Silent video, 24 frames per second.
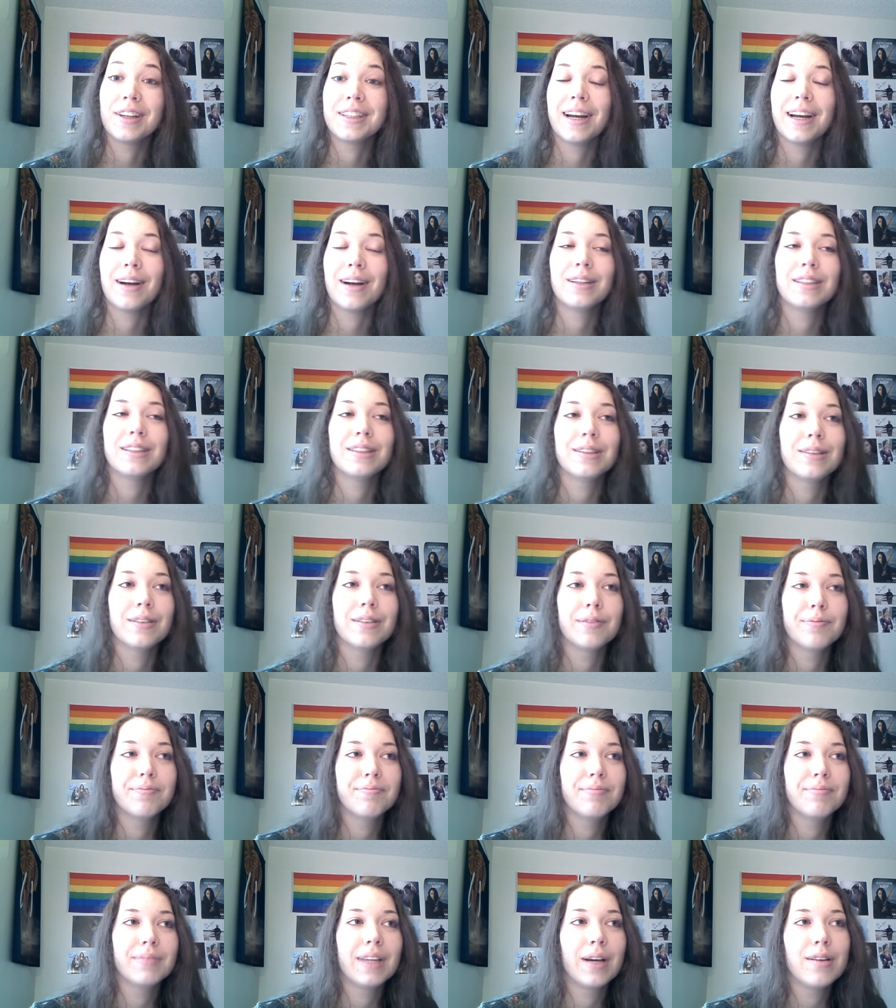out. So
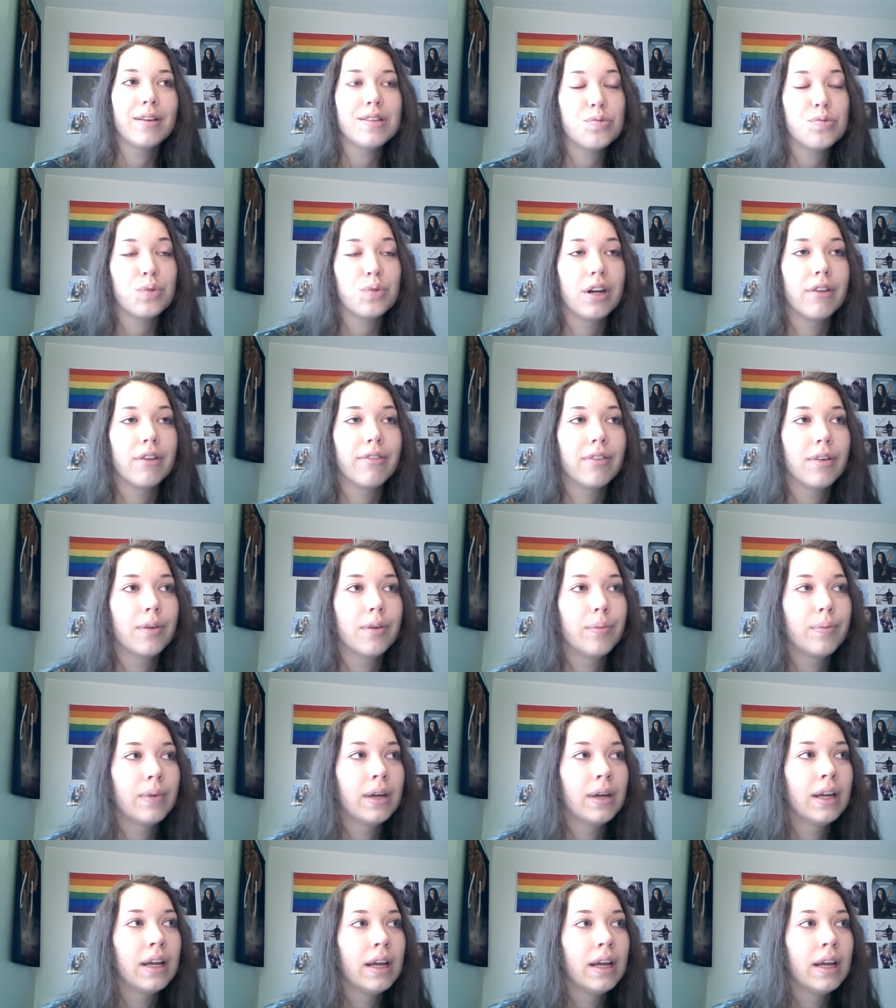that was sweet of him.